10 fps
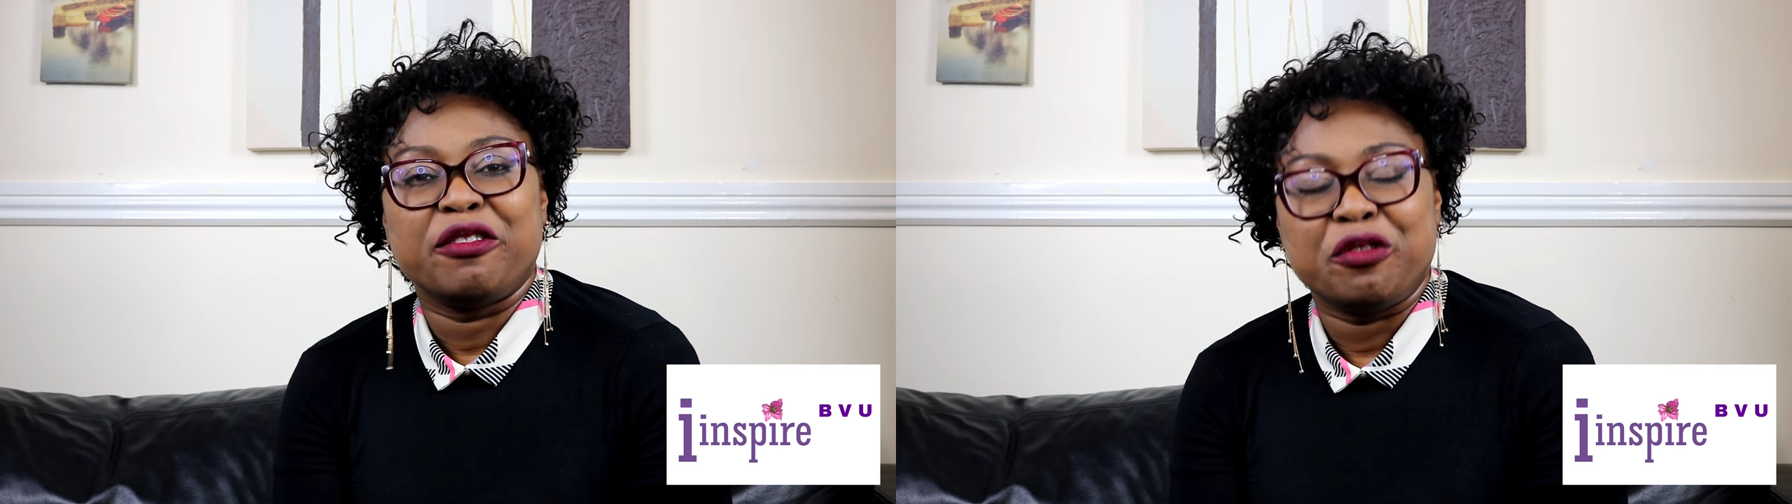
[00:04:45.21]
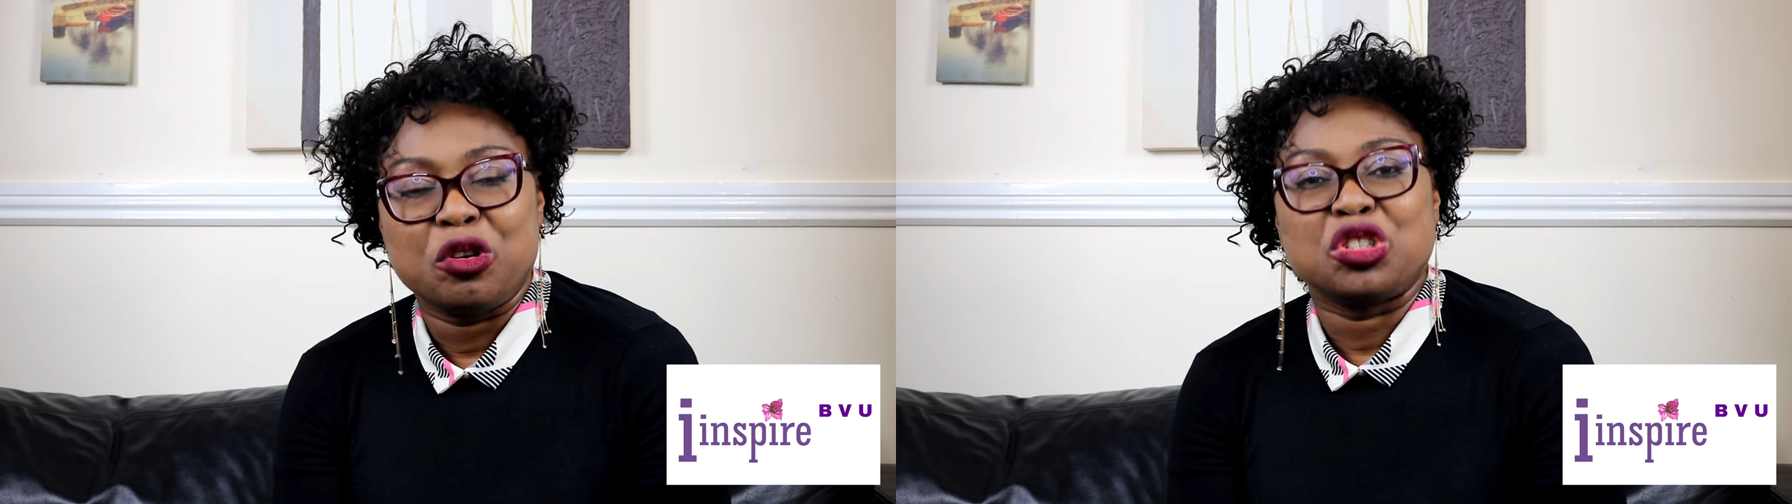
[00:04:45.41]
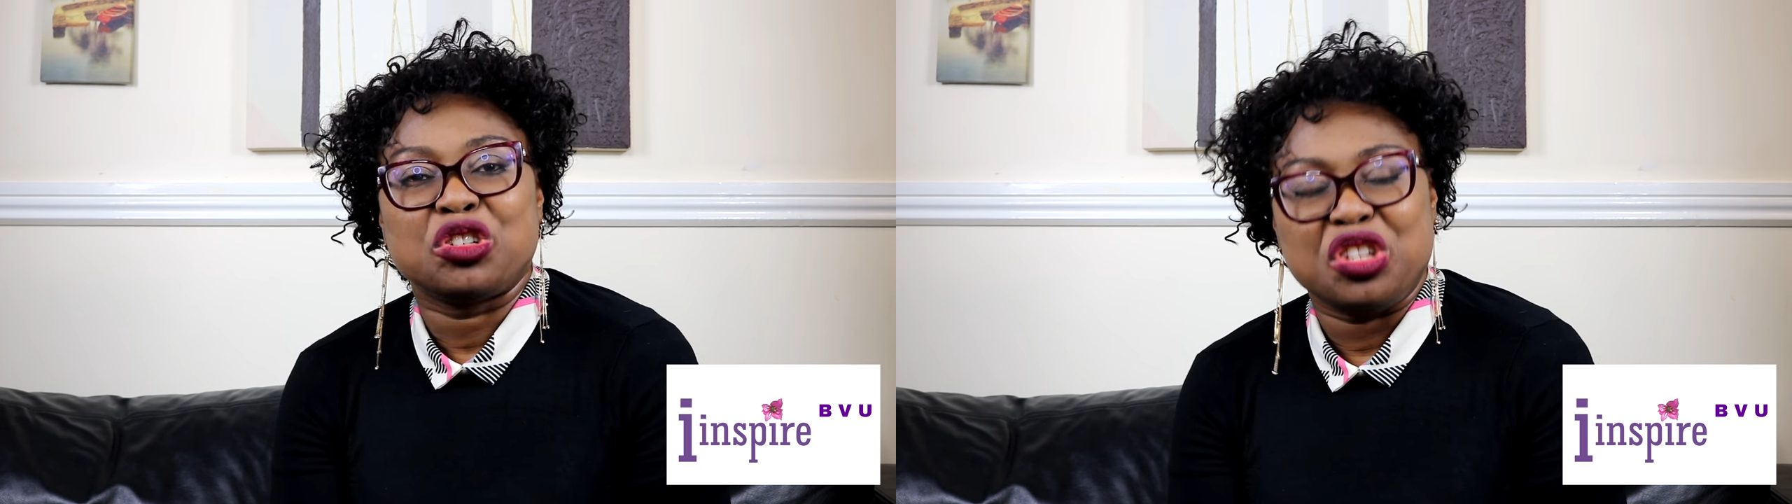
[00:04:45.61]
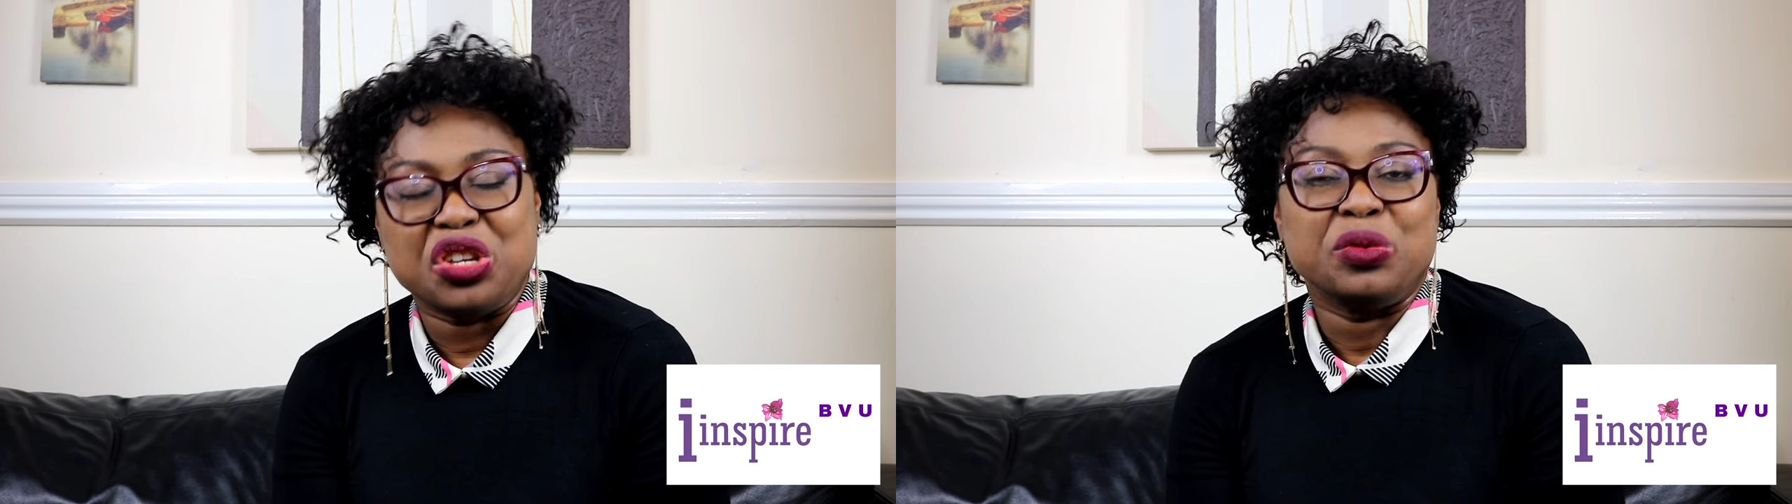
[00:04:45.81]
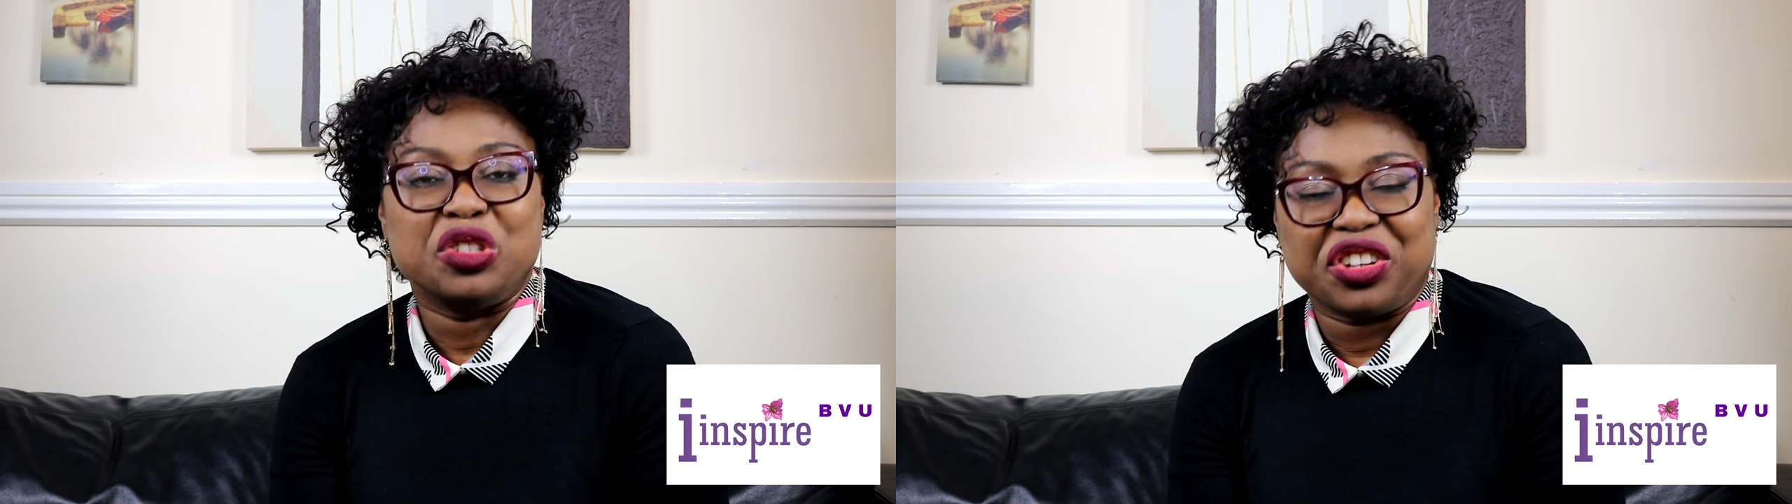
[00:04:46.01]
Version
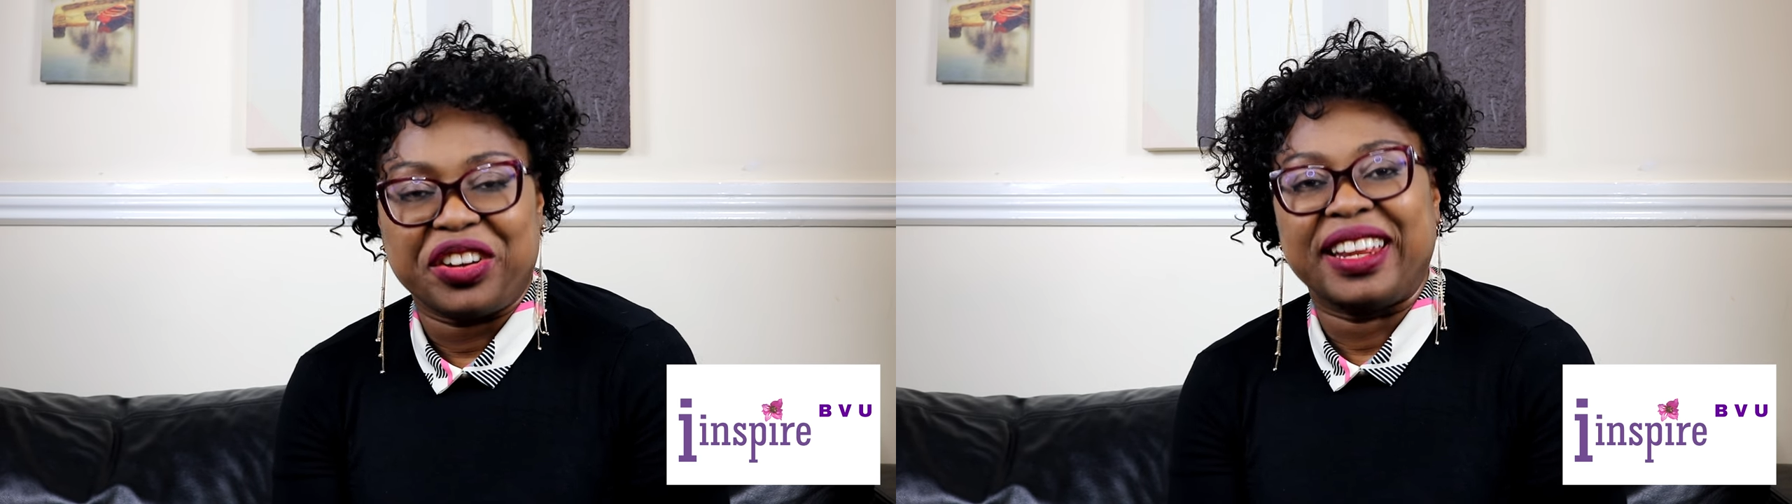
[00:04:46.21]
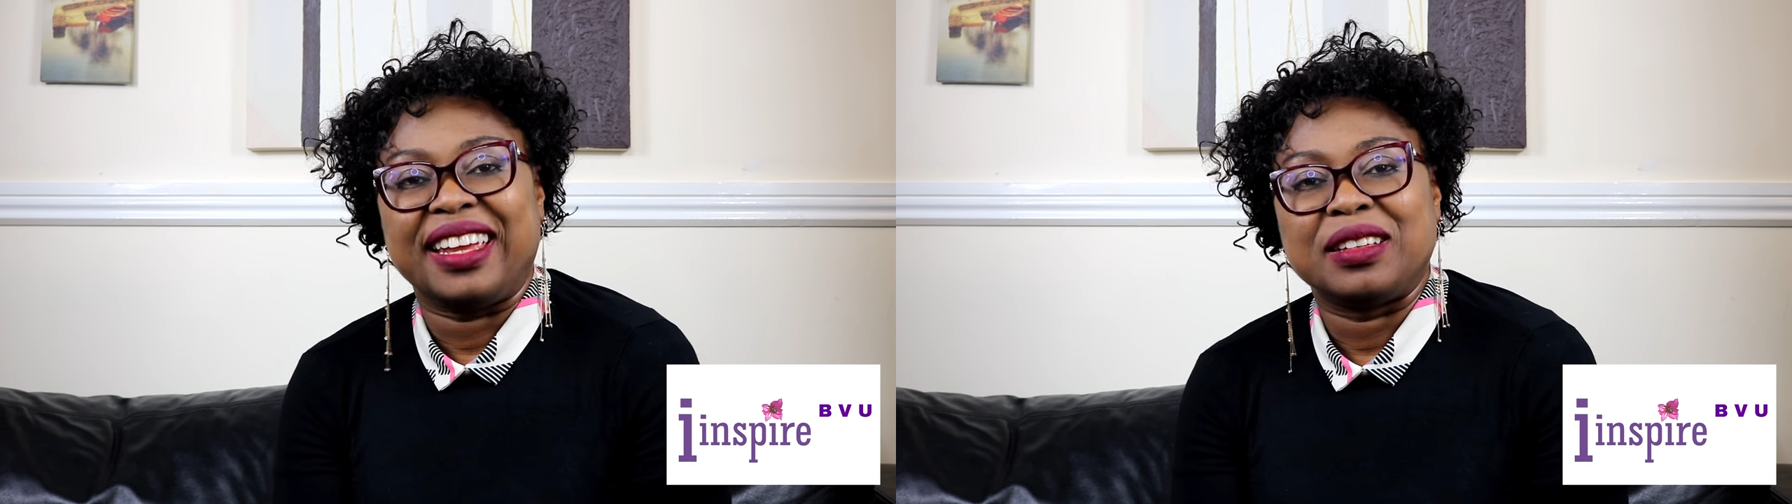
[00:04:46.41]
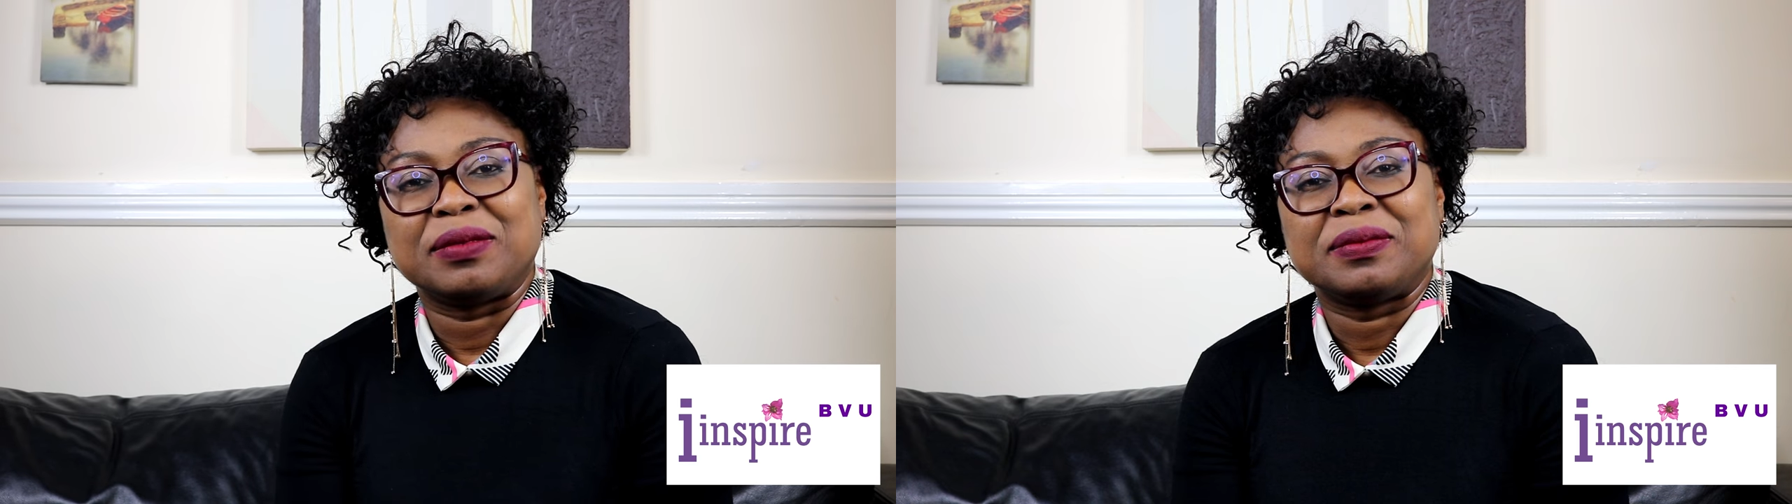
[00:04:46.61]
You journey,